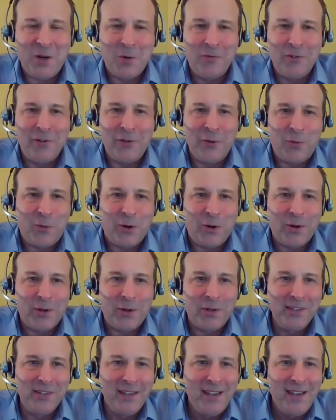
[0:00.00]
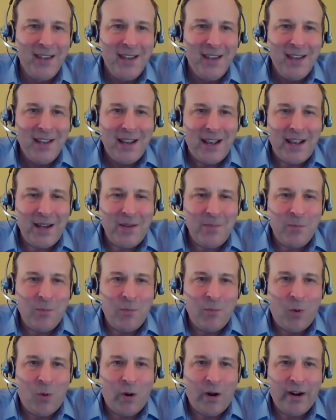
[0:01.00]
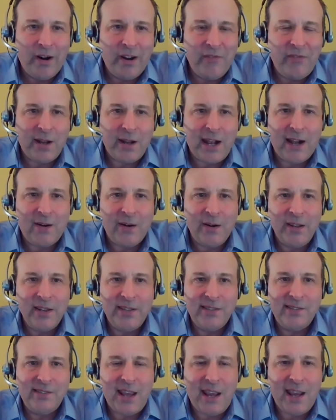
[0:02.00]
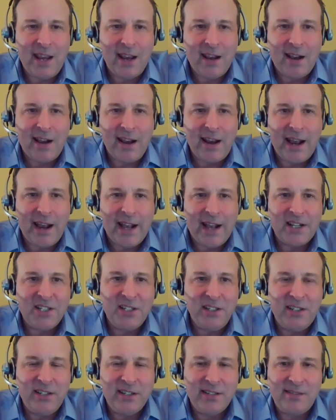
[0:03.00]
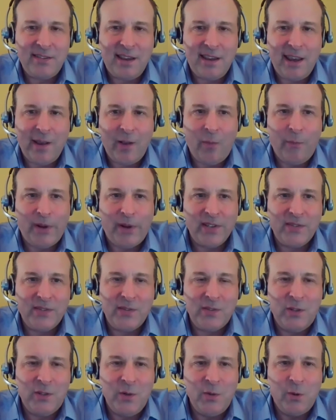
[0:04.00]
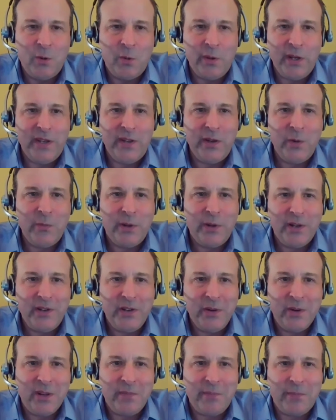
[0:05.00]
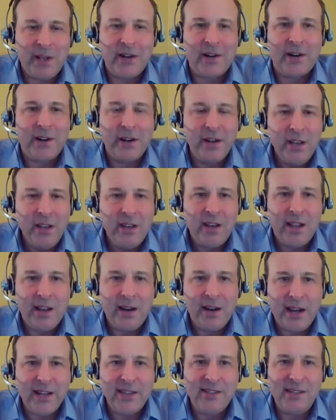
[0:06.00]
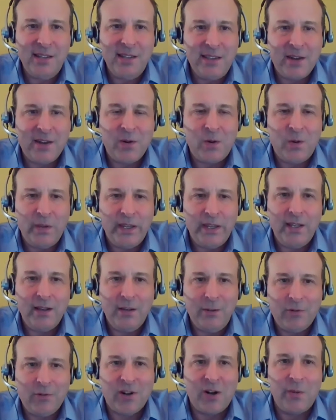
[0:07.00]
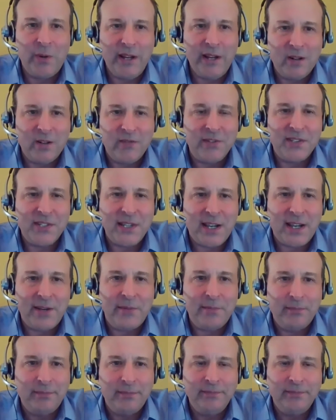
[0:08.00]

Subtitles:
over the world, and more of how does AI actually just help us do what we do, but do it better. And I see that only growing over time.